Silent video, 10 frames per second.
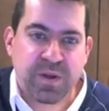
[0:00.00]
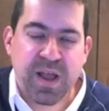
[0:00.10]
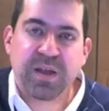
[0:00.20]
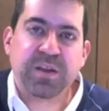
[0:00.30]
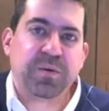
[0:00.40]

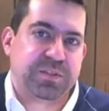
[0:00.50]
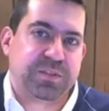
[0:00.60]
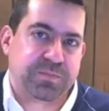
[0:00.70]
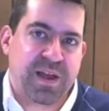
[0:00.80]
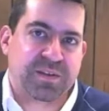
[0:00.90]
know, how do you
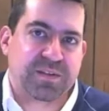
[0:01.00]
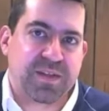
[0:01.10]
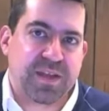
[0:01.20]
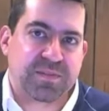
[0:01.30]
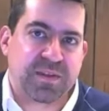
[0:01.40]
respond to
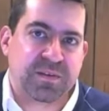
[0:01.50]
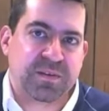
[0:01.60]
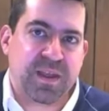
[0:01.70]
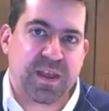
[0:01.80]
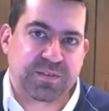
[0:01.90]
that
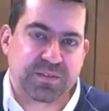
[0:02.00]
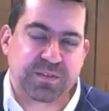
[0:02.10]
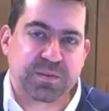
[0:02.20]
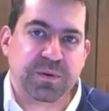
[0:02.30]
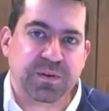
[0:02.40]
then as a
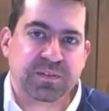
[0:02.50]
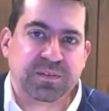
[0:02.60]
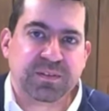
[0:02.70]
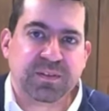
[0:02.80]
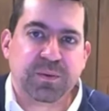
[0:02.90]
school?
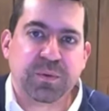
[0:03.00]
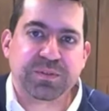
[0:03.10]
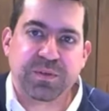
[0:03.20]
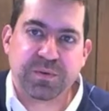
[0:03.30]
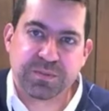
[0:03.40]

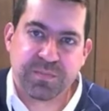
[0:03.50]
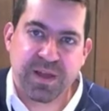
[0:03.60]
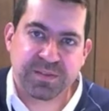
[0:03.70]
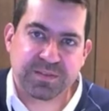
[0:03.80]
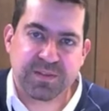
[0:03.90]
What's your
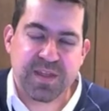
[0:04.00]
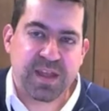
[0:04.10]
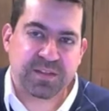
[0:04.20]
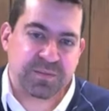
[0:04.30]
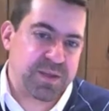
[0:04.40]
response to
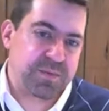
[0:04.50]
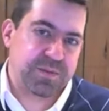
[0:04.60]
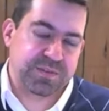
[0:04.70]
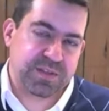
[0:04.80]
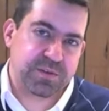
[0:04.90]
that? And then maybe
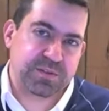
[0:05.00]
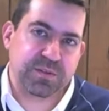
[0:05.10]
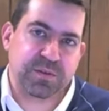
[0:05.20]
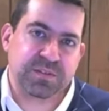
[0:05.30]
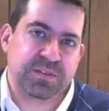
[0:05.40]
there's other
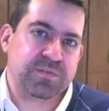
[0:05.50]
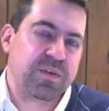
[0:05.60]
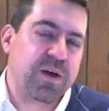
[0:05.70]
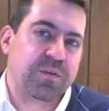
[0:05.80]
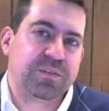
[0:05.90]
students
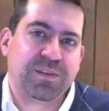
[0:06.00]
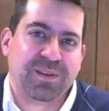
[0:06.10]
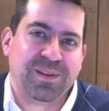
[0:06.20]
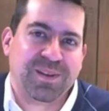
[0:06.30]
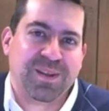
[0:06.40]
involved,
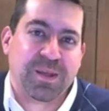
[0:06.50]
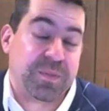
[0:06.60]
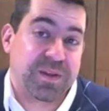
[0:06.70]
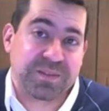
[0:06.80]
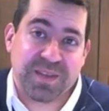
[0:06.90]

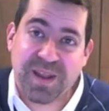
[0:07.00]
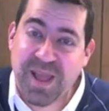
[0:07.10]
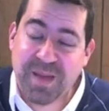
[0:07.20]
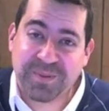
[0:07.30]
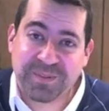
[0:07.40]
because that
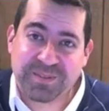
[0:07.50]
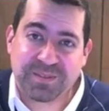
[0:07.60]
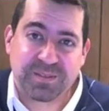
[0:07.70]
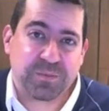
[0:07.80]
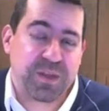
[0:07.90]

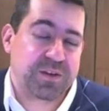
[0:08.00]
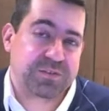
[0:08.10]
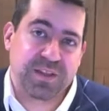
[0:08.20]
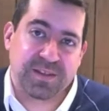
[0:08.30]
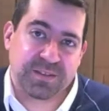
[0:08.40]
happens. We
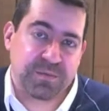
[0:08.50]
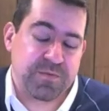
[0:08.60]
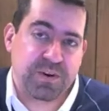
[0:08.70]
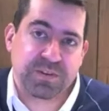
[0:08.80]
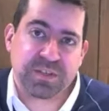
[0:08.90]
actually had something
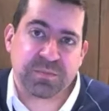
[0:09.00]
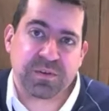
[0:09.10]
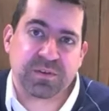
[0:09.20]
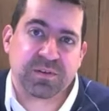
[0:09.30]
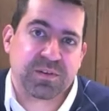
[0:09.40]
very
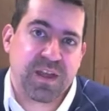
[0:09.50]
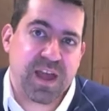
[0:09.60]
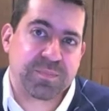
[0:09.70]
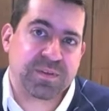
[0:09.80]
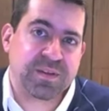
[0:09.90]
similar
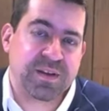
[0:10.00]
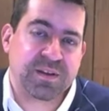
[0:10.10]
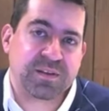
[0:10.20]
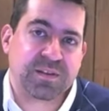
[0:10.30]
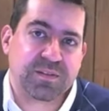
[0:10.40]
happen
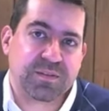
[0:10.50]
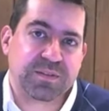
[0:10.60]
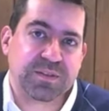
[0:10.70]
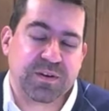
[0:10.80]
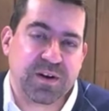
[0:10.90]

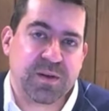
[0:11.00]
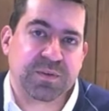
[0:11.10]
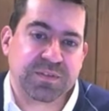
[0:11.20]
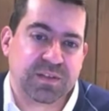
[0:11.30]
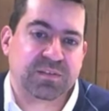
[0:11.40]
this year,
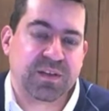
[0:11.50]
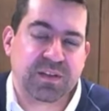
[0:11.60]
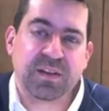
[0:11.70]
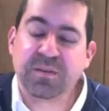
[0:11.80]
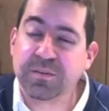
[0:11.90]
almost
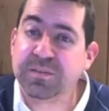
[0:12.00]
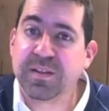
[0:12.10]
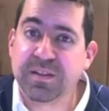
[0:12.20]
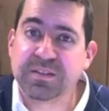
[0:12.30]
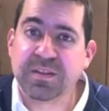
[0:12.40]
identical to
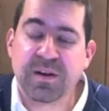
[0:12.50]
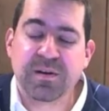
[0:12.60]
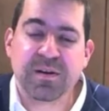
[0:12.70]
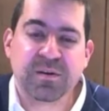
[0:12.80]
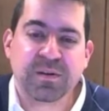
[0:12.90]
that
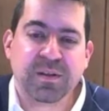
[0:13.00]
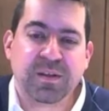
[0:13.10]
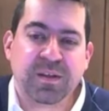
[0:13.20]
scenario.